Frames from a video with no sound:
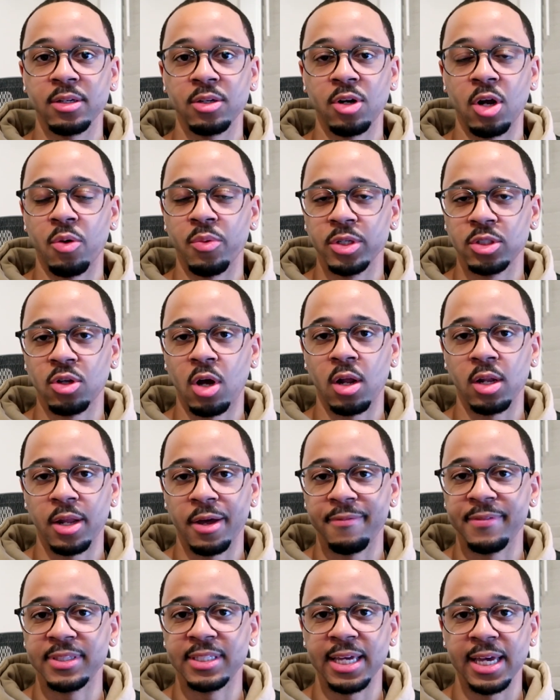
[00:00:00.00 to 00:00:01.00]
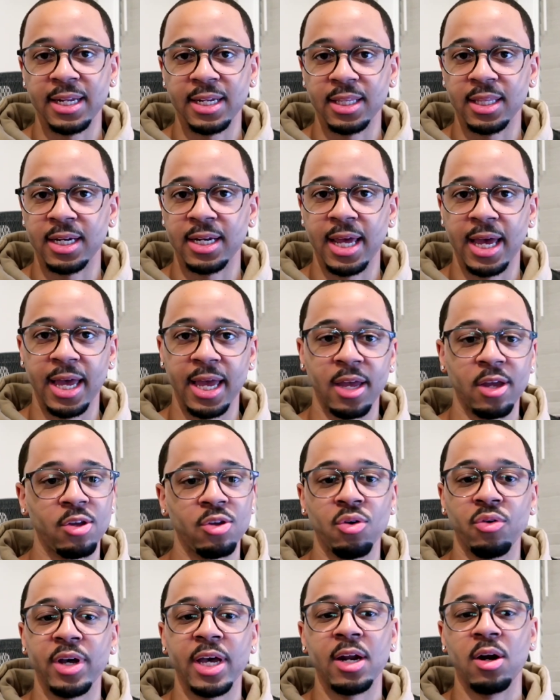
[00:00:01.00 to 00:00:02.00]
you know, it's all love at the end of the day,
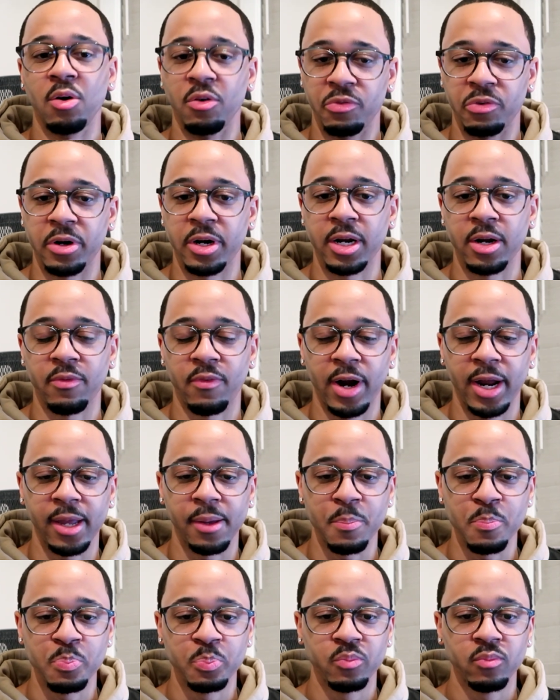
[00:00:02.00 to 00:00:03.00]
you'll get over it, right?